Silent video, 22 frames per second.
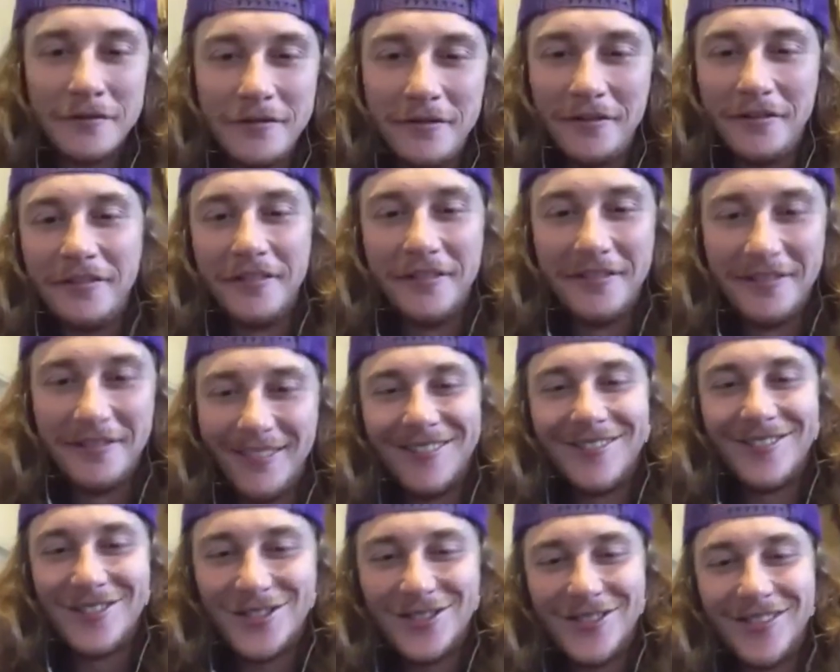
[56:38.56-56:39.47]

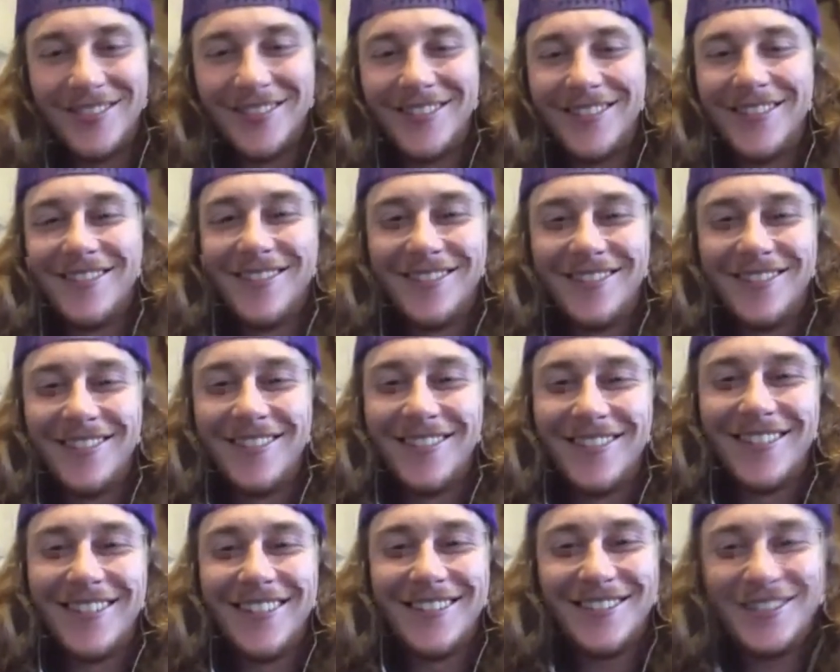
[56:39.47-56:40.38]
mine's like pseudo
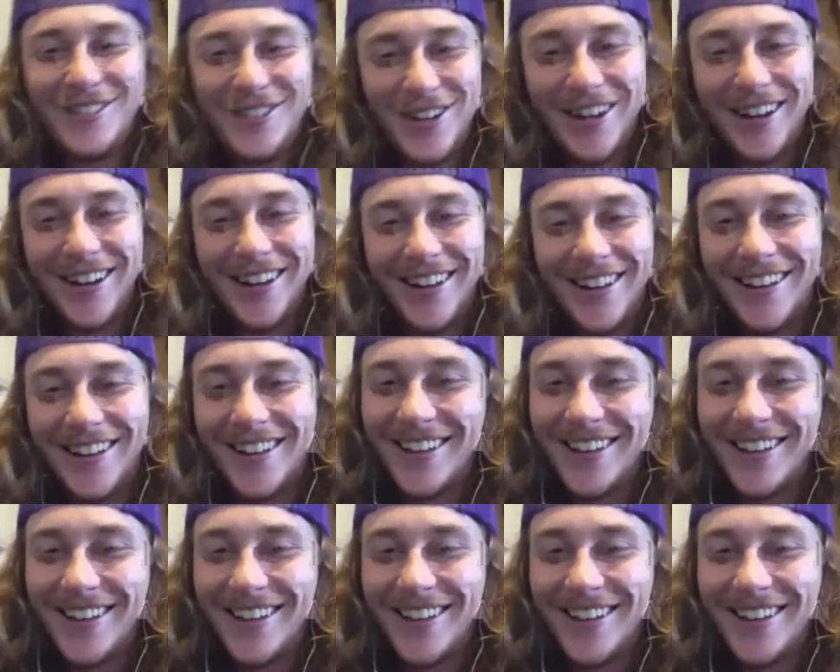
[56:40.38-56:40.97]
diagnosed as well